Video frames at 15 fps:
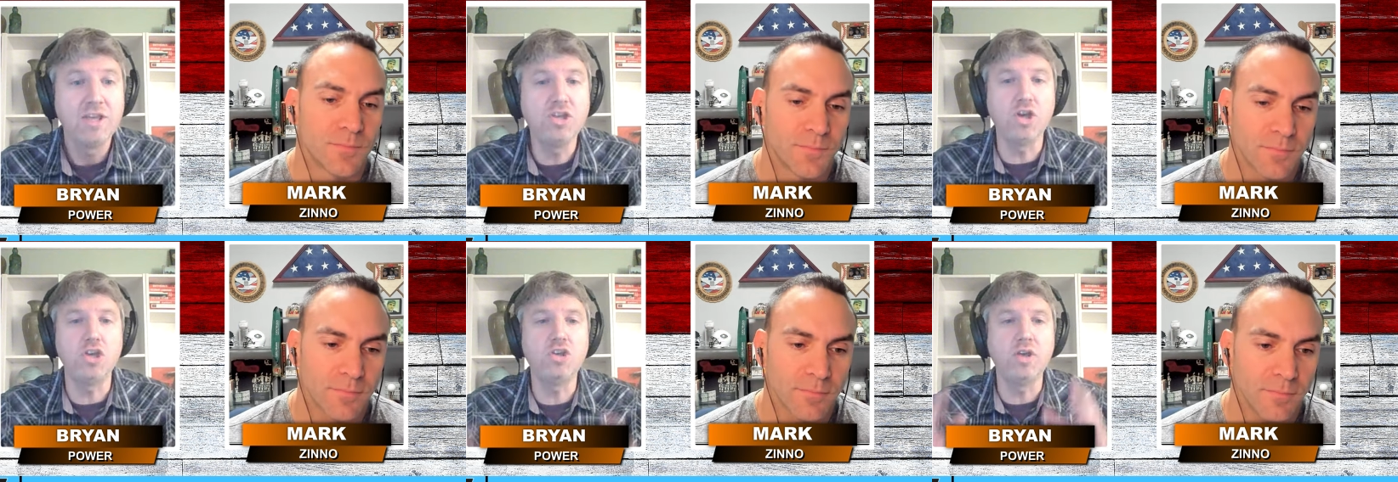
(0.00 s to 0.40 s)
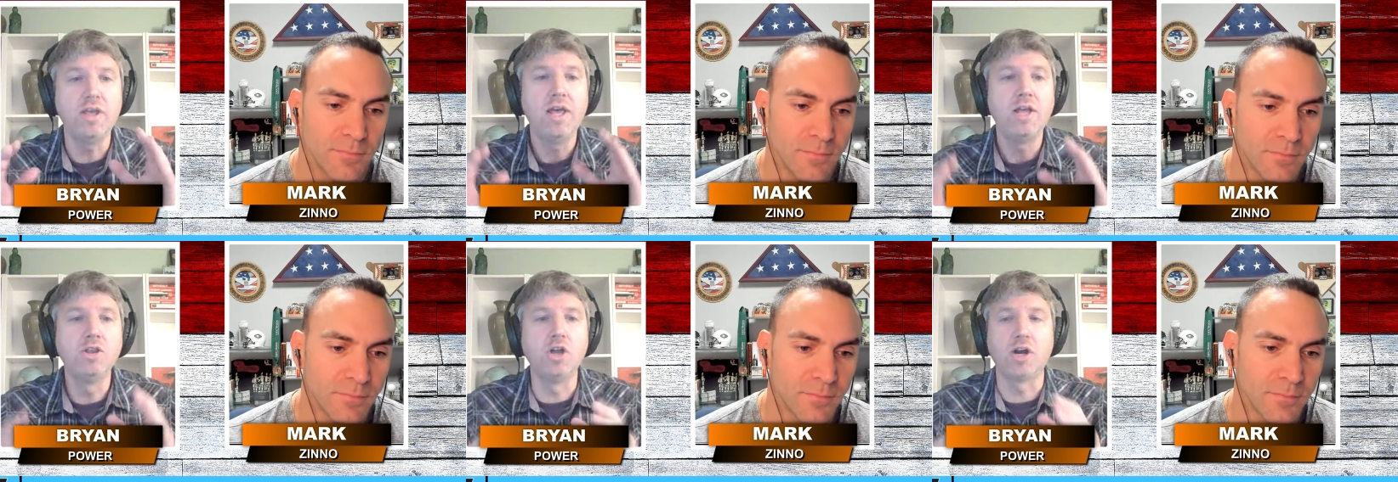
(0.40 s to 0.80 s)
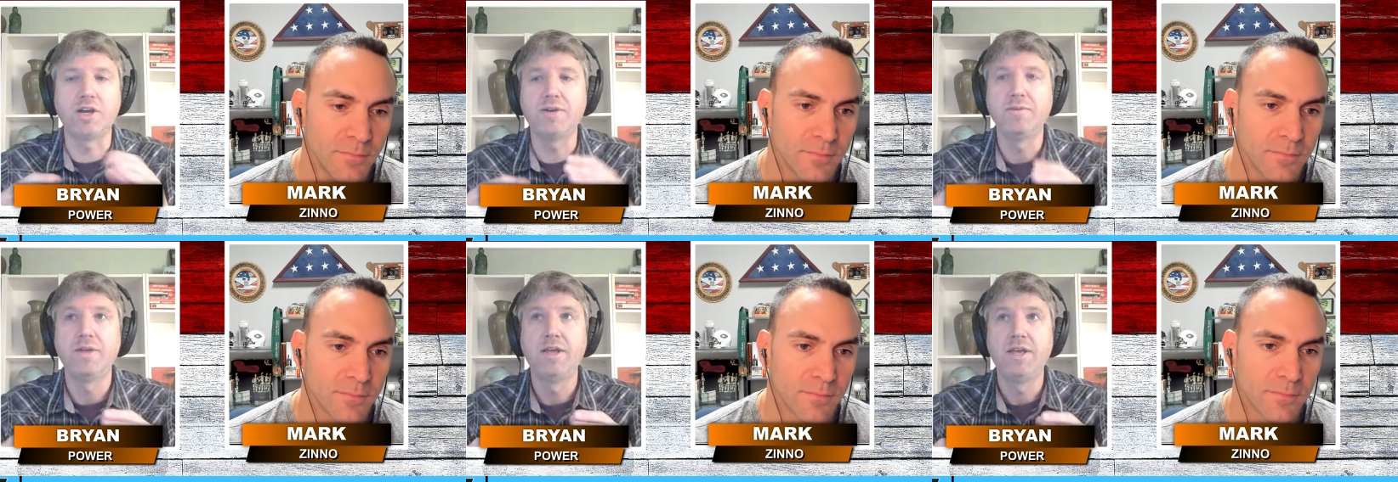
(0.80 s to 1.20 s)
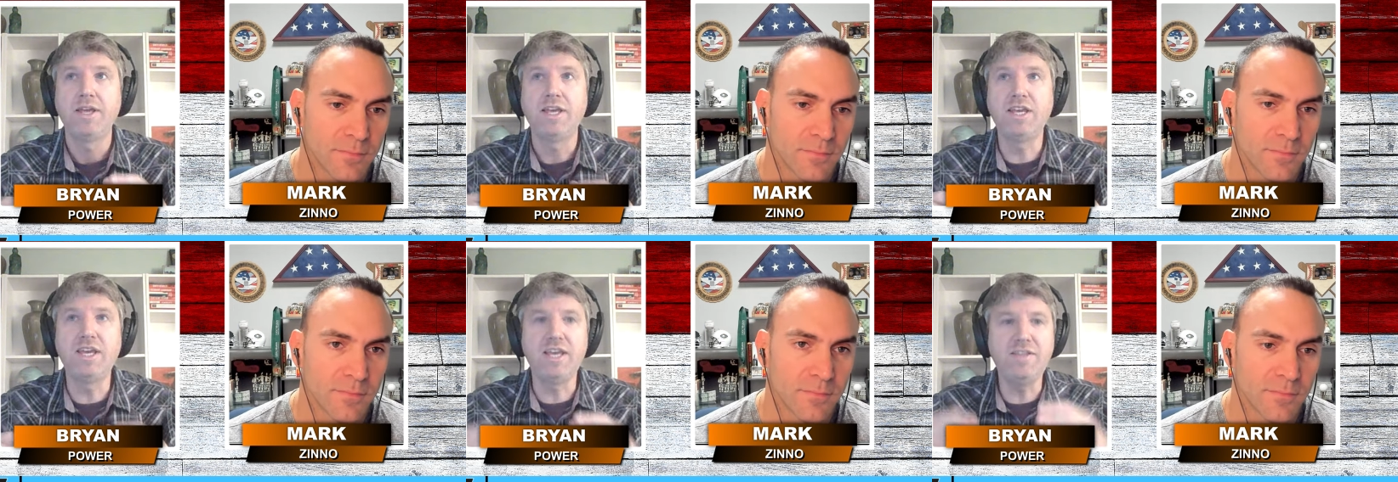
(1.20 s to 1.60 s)
Speaker 1: You, you, look,
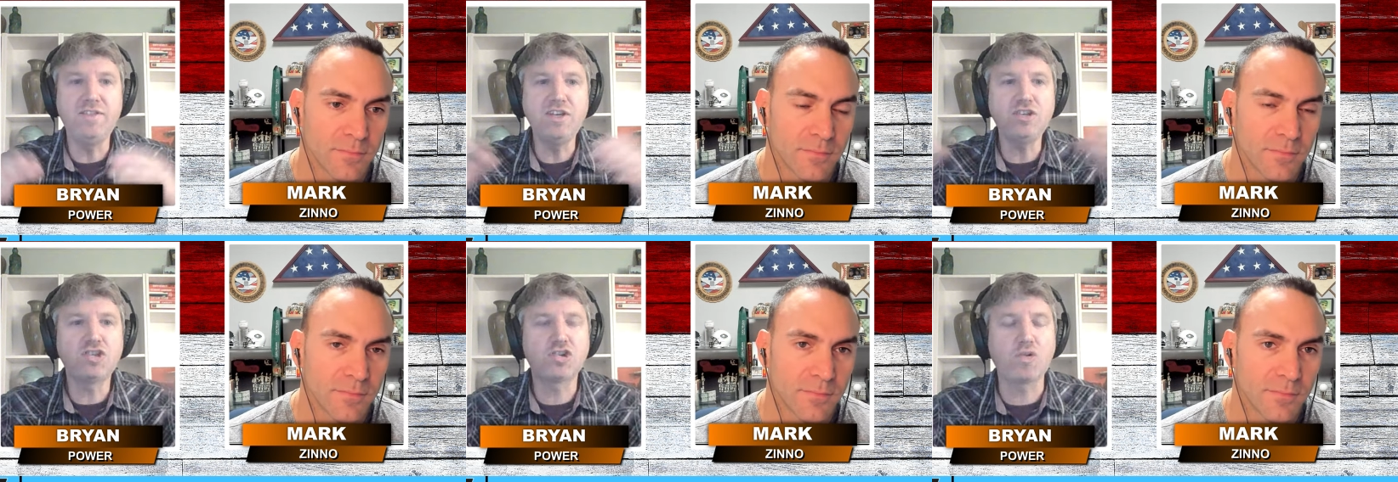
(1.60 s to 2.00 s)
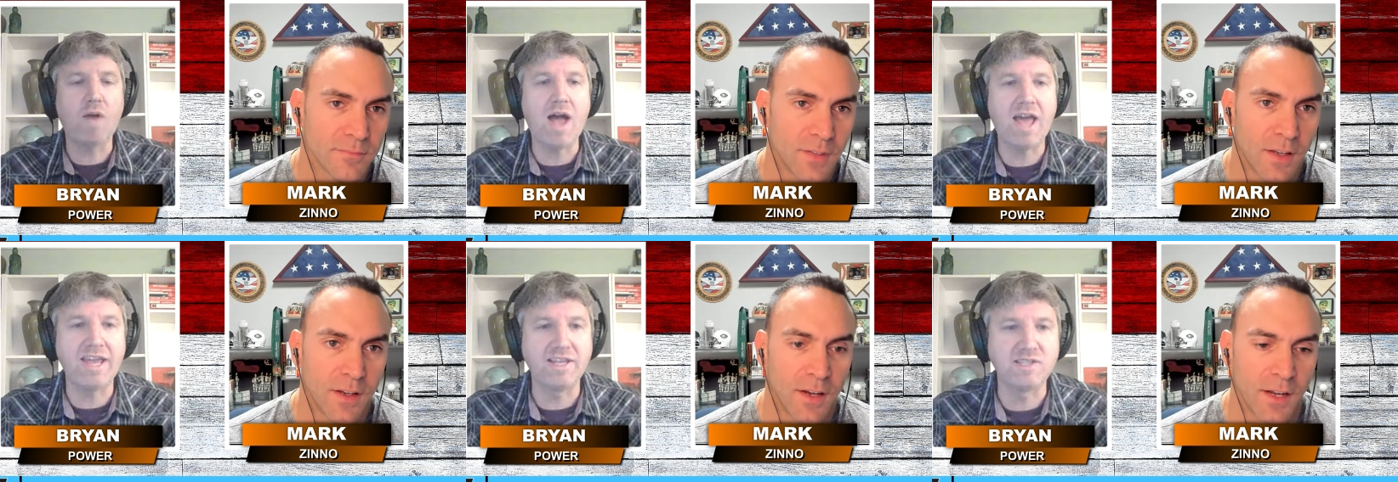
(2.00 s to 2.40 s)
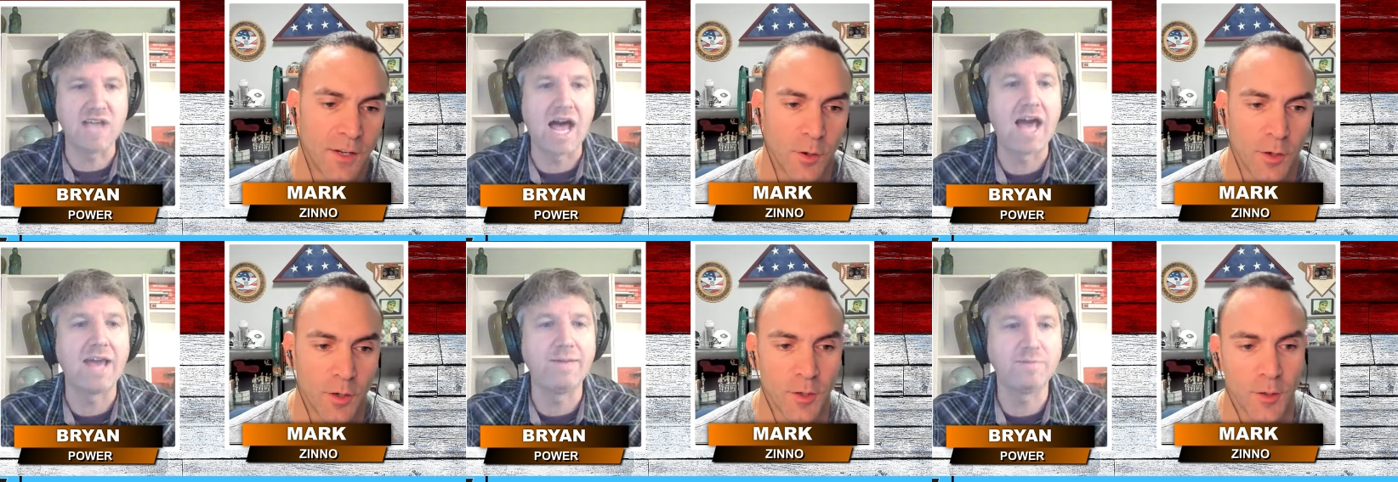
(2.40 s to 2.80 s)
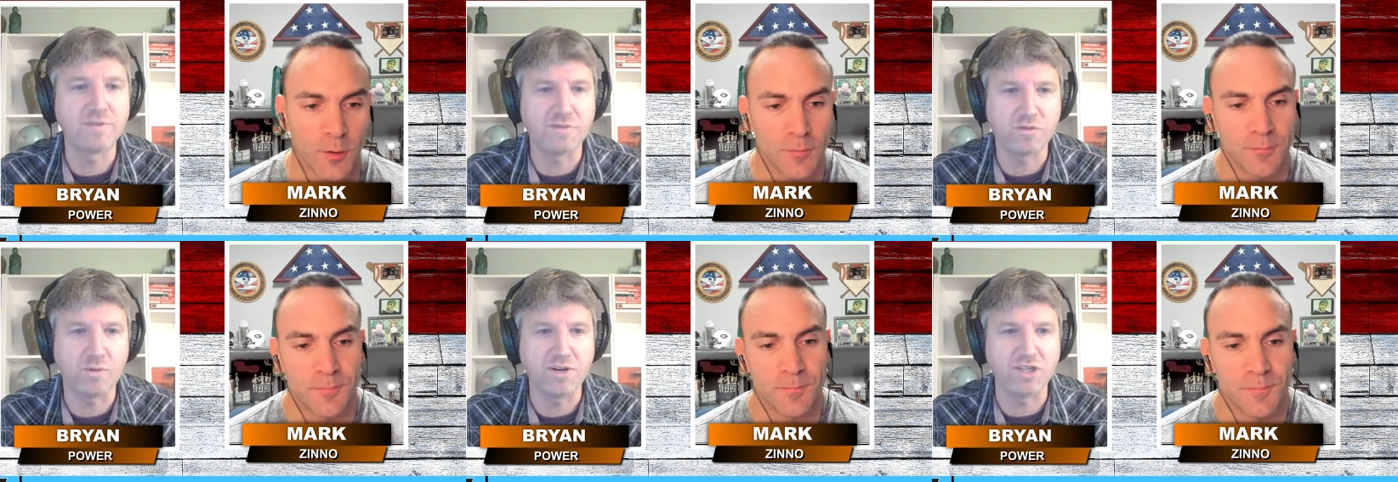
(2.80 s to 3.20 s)
in these trying
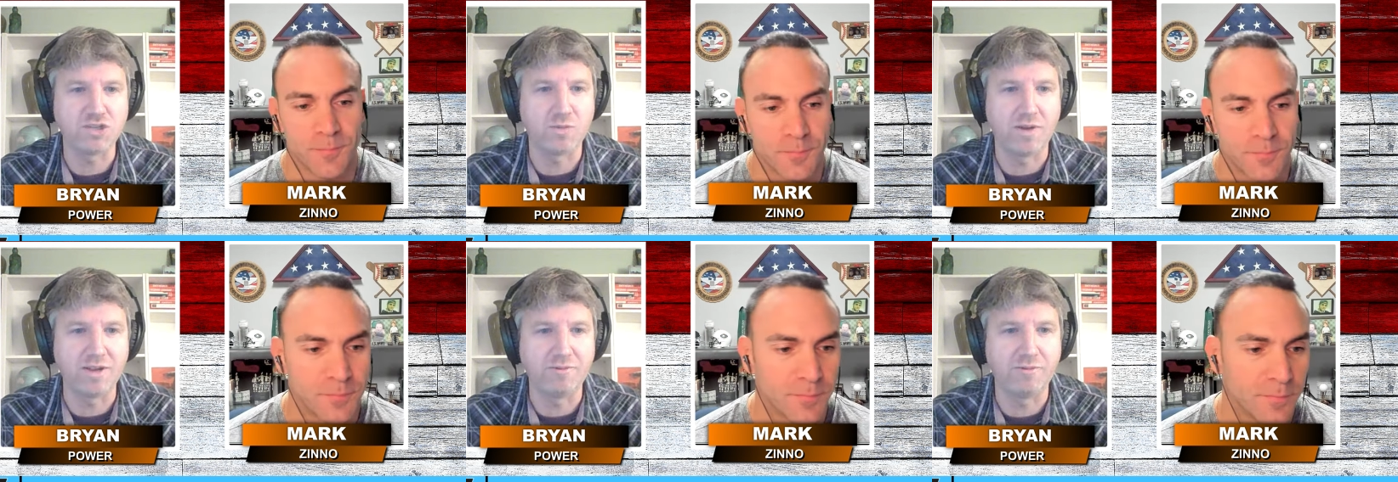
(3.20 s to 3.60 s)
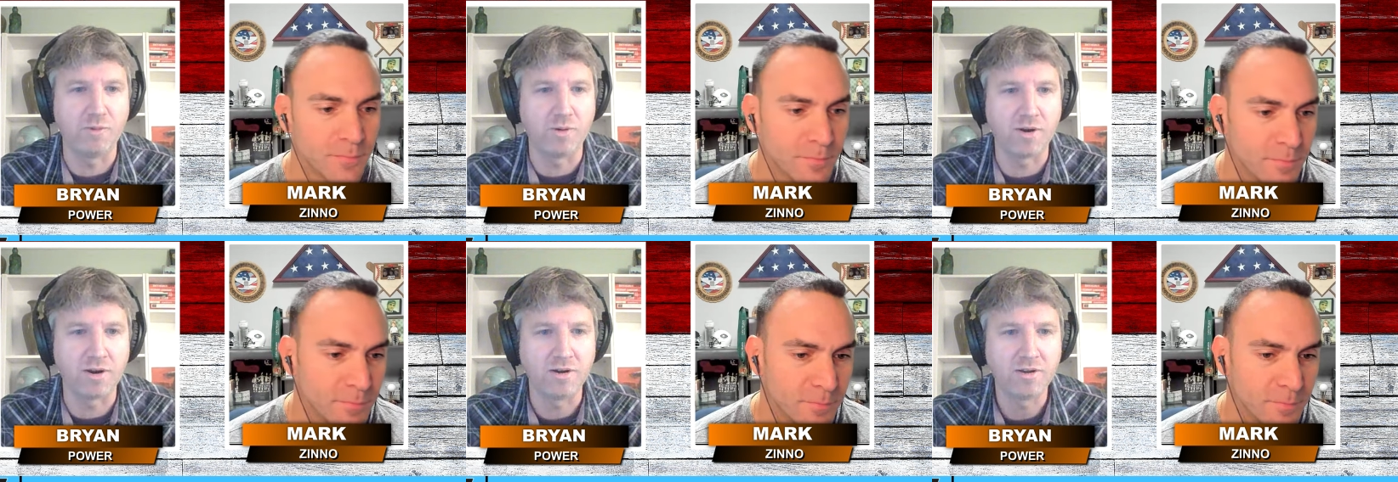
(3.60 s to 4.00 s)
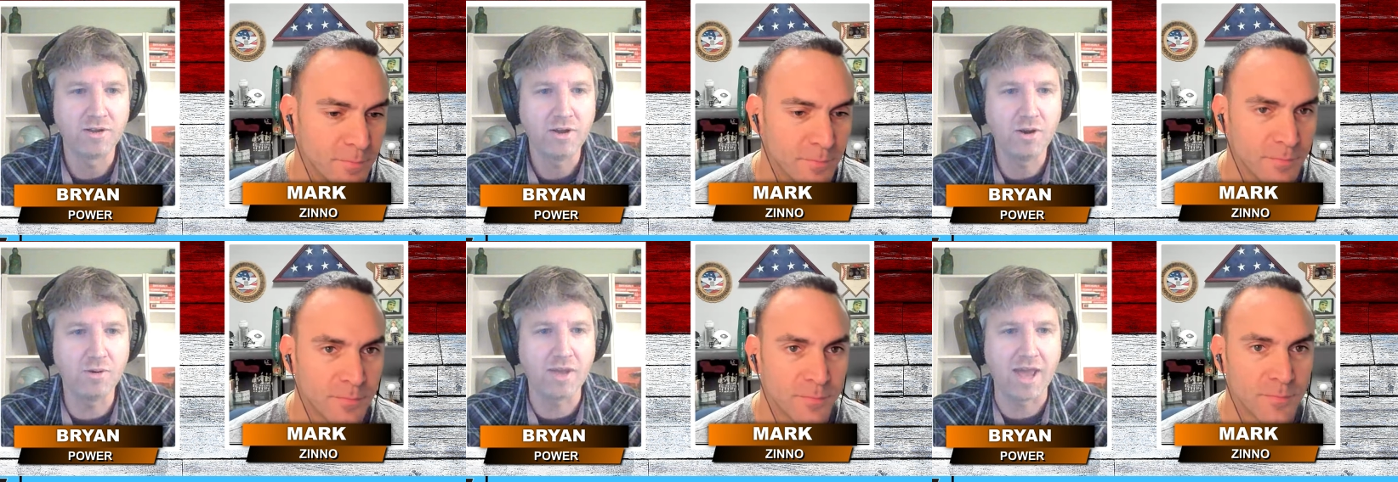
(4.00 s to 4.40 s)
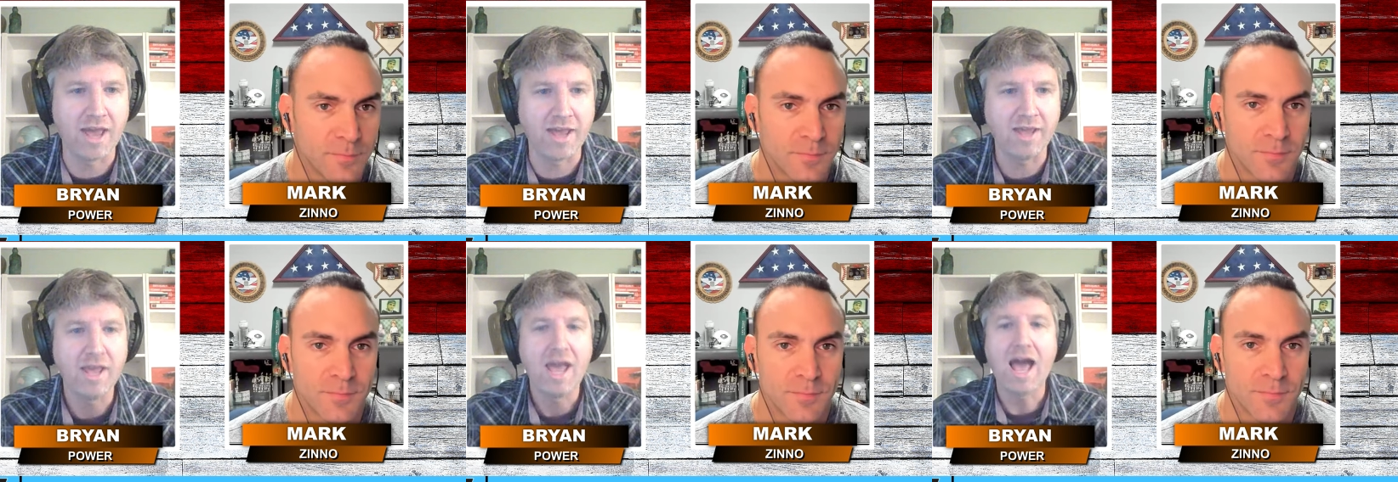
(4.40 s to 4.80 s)
times of 2024,
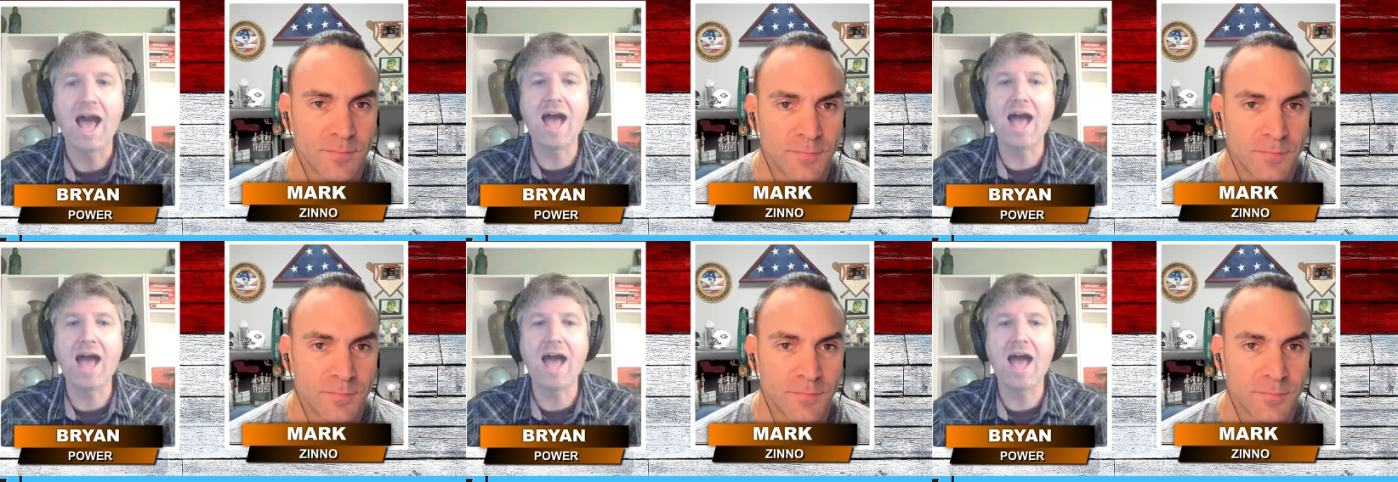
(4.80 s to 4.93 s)
okay,